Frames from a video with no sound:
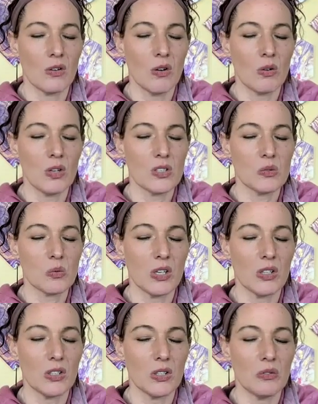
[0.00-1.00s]
Notice
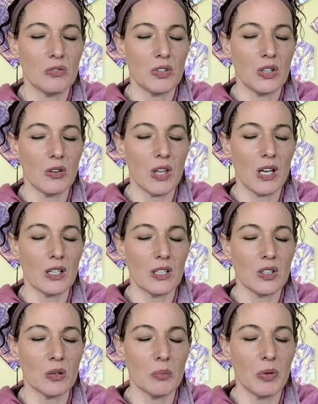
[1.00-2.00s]
where you feel that
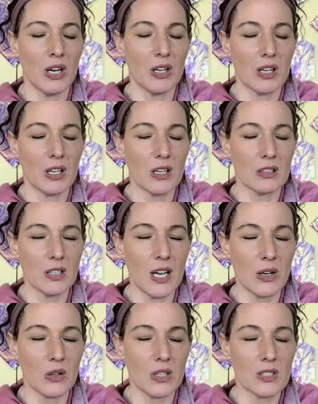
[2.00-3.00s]
in your body and
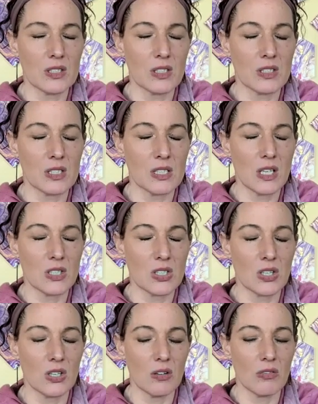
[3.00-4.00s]
allow the
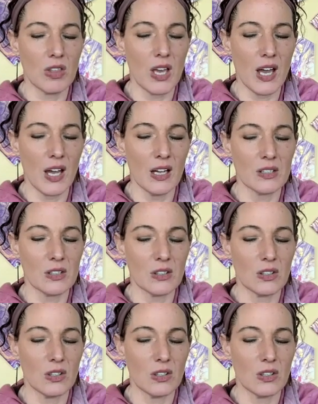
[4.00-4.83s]
sensation of that.